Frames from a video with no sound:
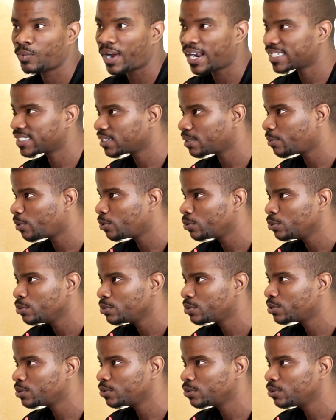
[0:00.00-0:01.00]
watch something on
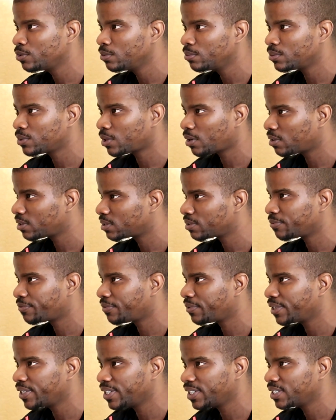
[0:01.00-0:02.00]
YouTube, talk to some
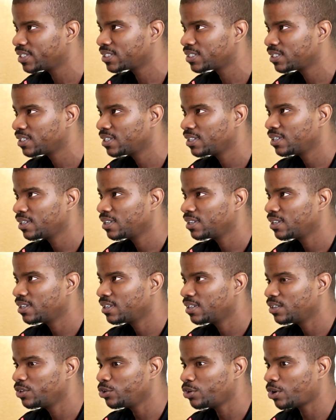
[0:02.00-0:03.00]
friends
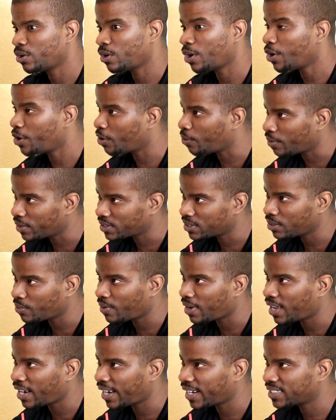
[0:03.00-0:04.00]
you know, every once in a
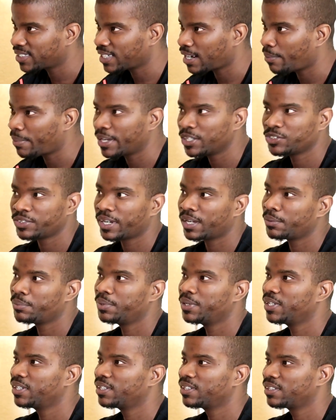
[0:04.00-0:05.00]
while, like I said, I might drink
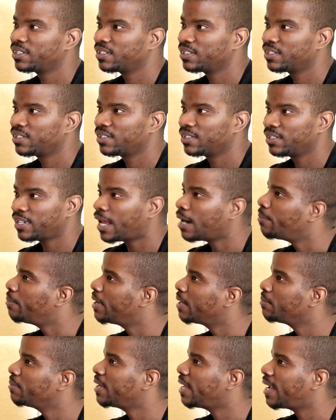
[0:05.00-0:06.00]
a beer. That'll
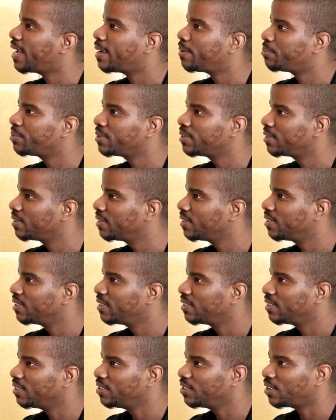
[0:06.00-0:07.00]
make me happy.
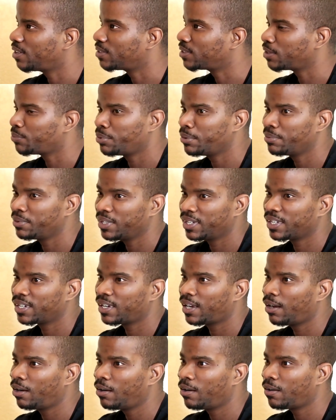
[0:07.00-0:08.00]
You know, some people look
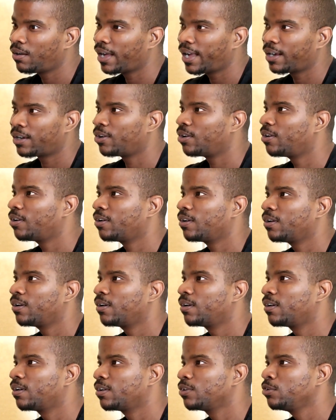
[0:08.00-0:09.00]
at it like, oh,
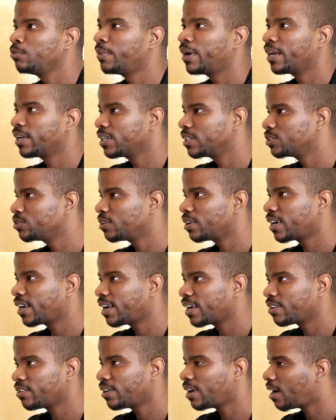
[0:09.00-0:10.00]
alcohol, oh, you might get drunk.
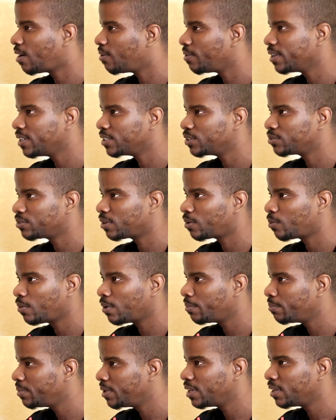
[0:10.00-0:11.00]
I don't get drunk.
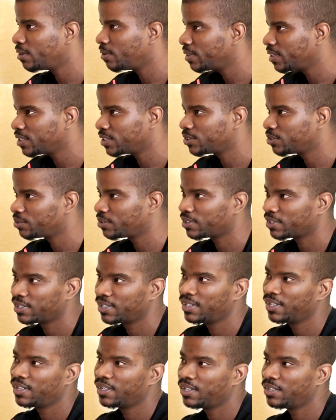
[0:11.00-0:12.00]
One beer, I don't get drunk.
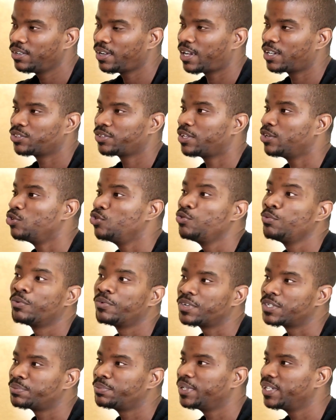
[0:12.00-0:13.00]
You gotta drink
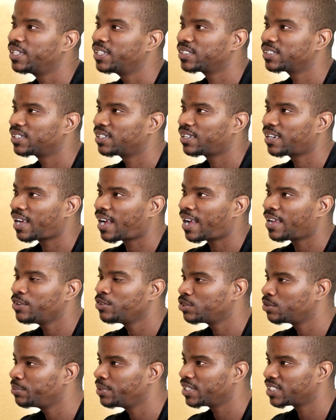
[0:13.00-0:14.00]
numerous beers, and
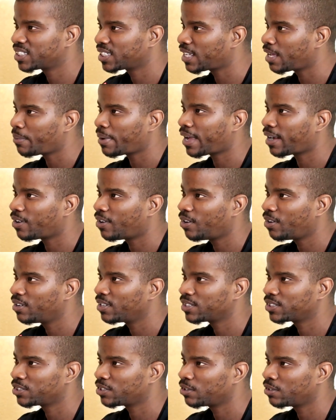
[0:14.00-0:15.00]
I used to be a slam
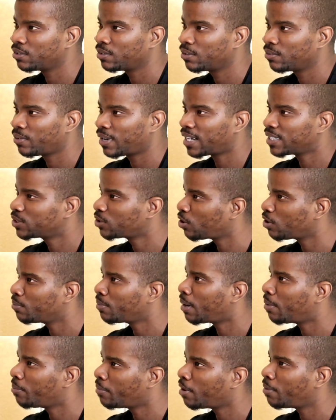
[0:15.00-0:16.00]
alcoholic. So when I talk to
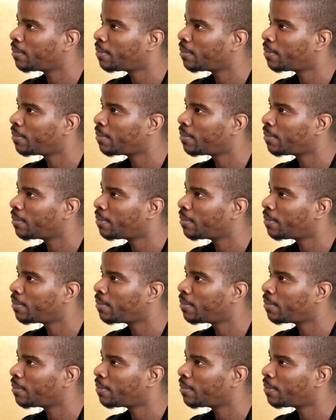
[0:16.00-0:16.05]
my